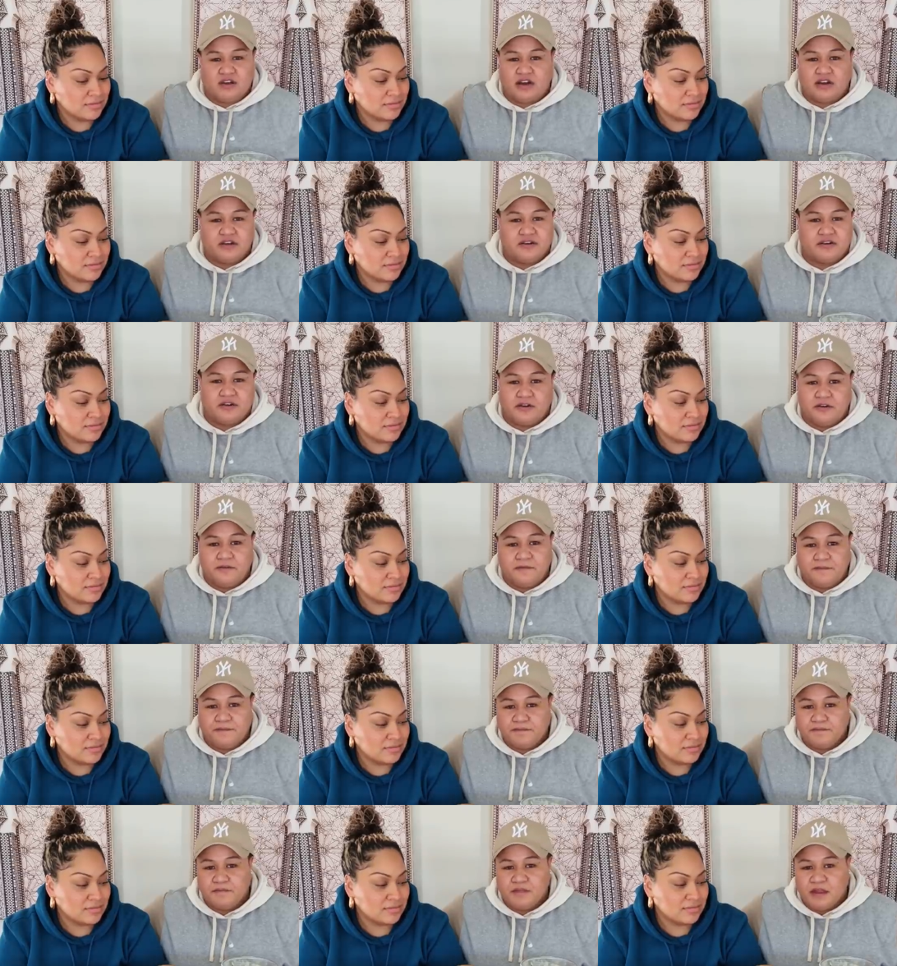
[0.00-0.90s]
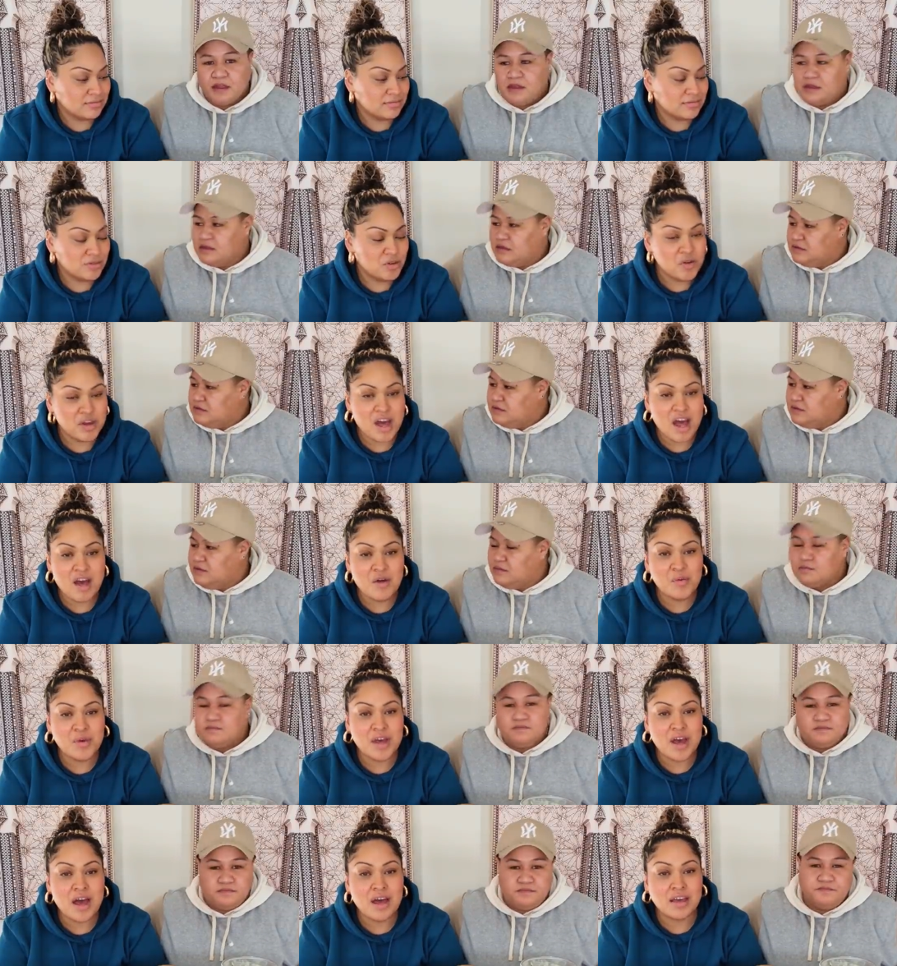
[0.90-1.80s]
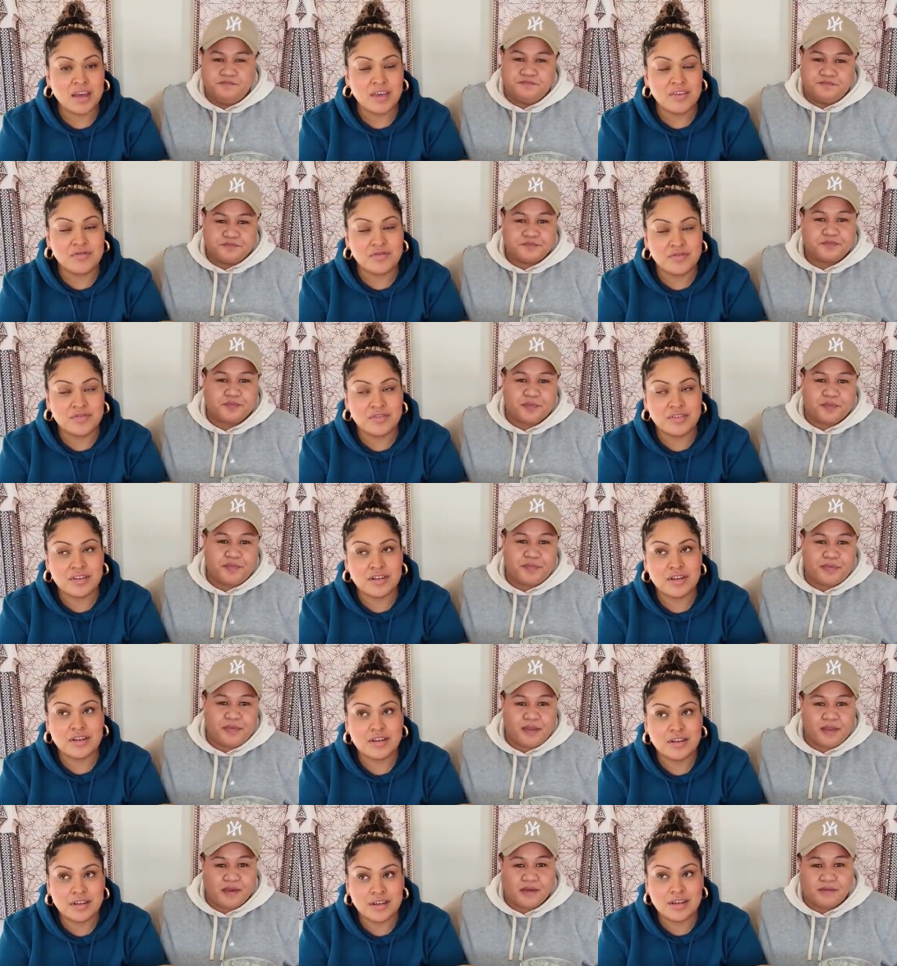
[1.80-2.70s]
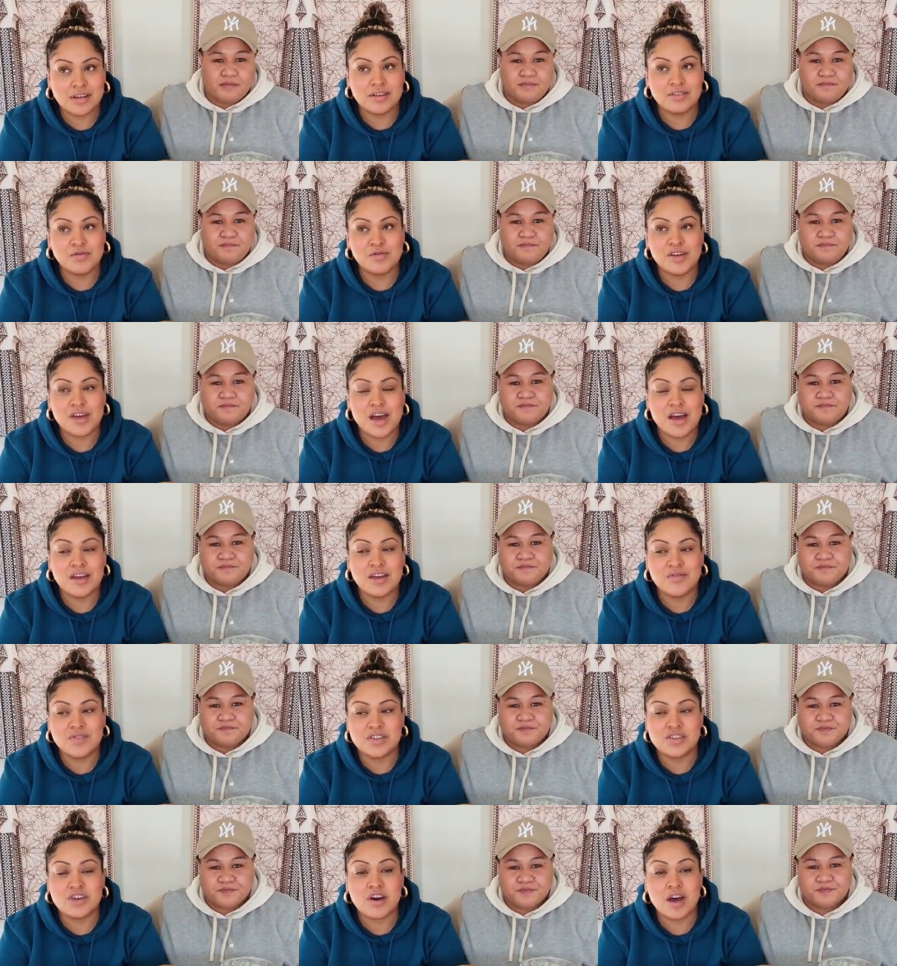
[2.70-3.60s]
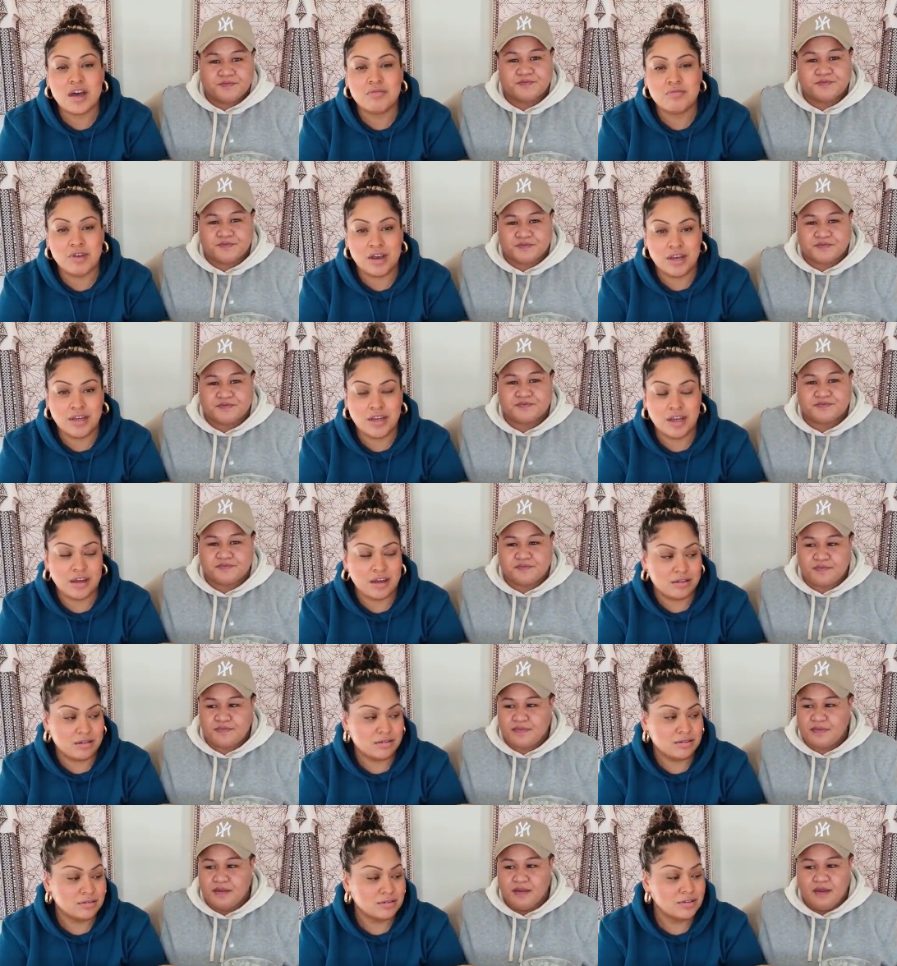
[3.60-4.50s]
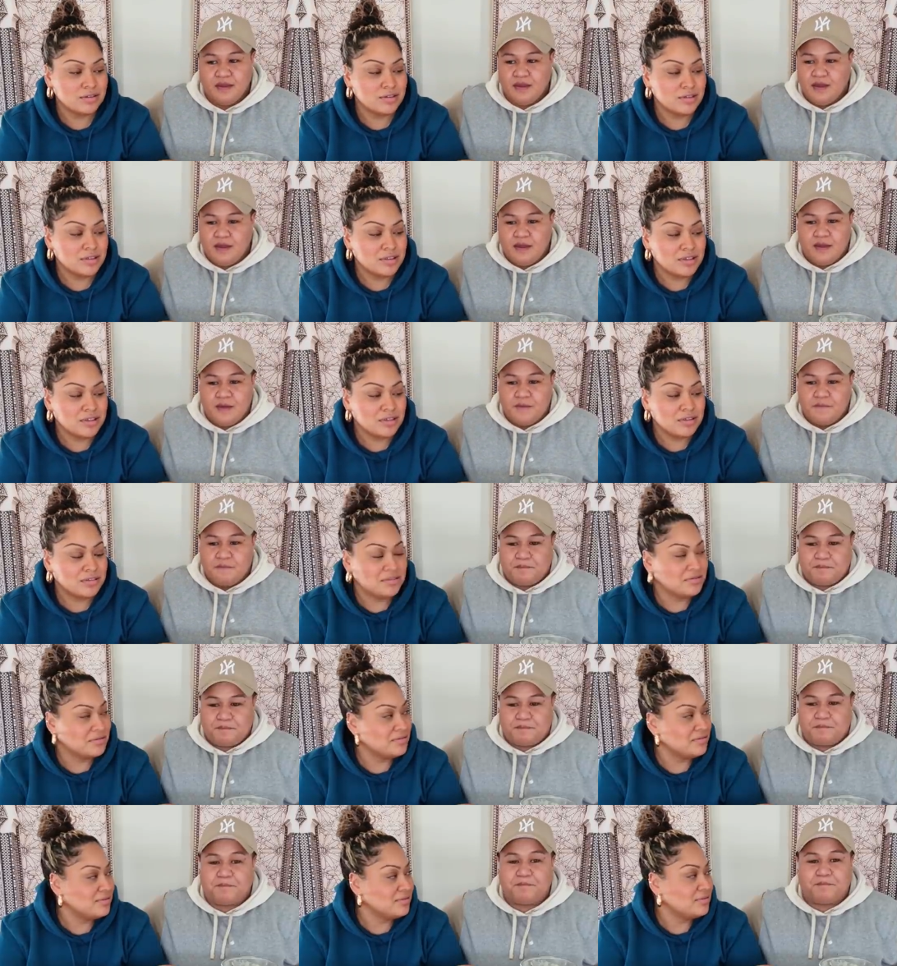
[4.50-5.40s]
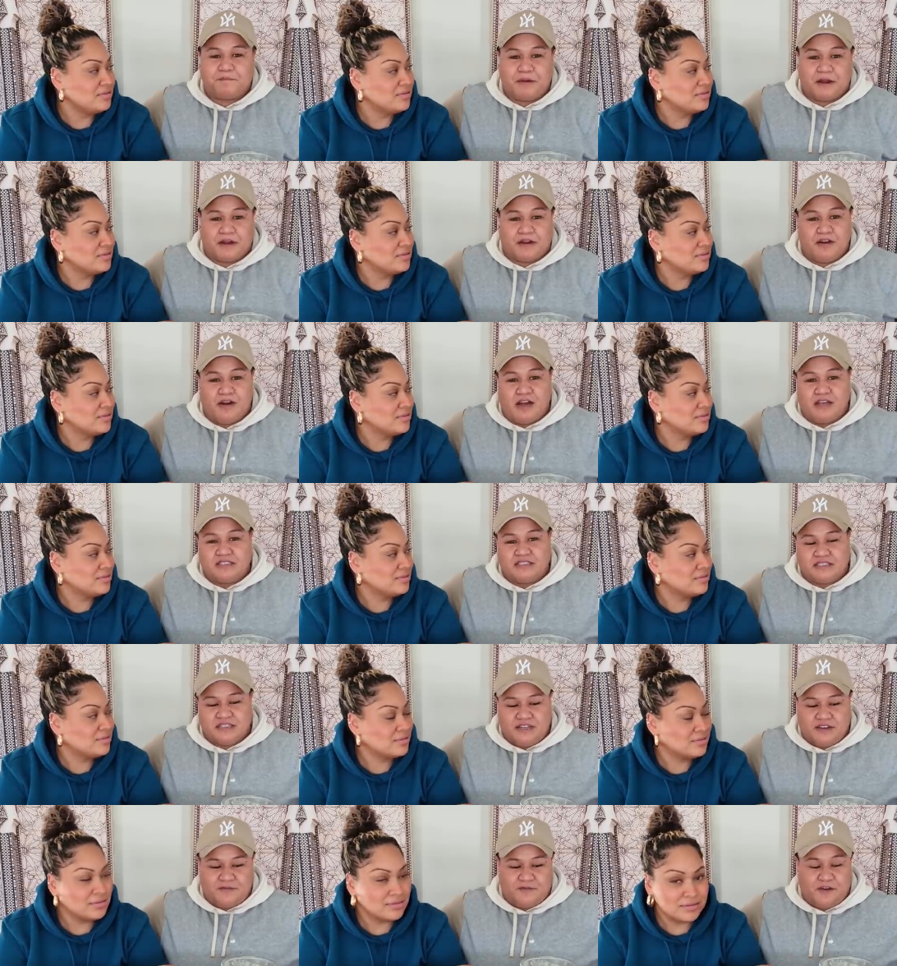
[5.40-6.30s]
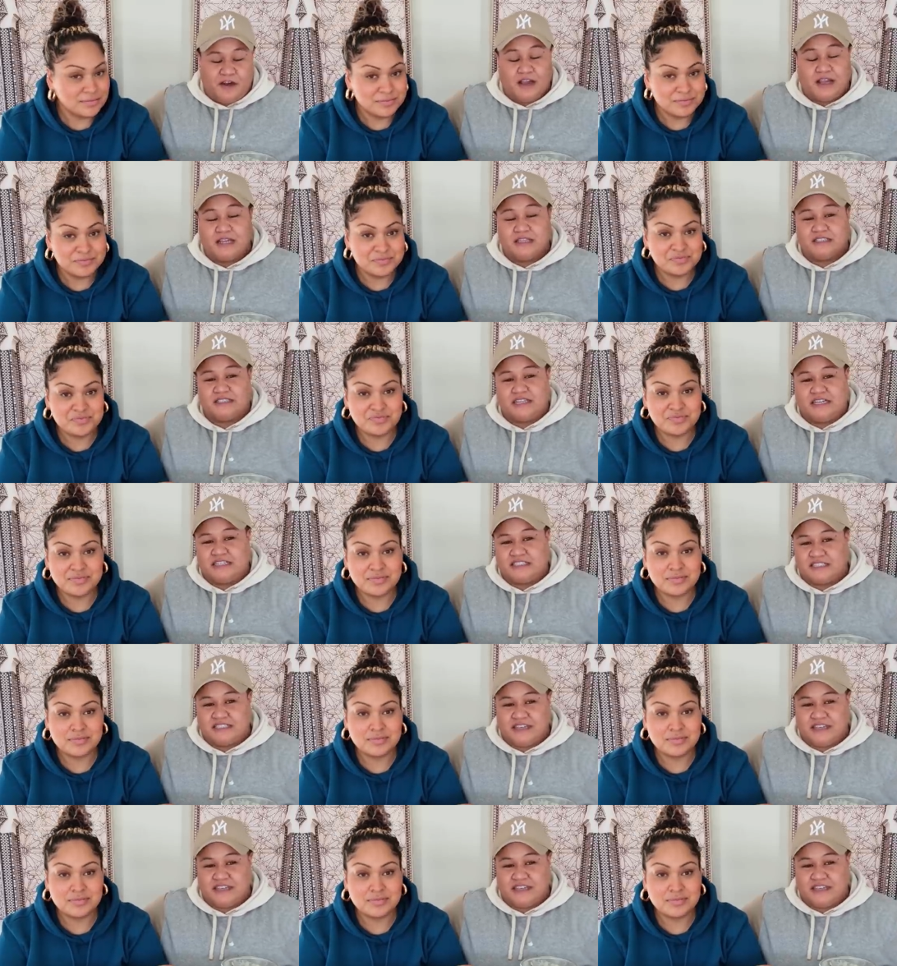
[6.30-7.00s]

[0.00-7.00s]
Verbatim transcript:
Speaker 1: I don't know.
Speaker 2: We can't, we can't give, we can't give a time right
Speaker 1: now. But guys, if I can say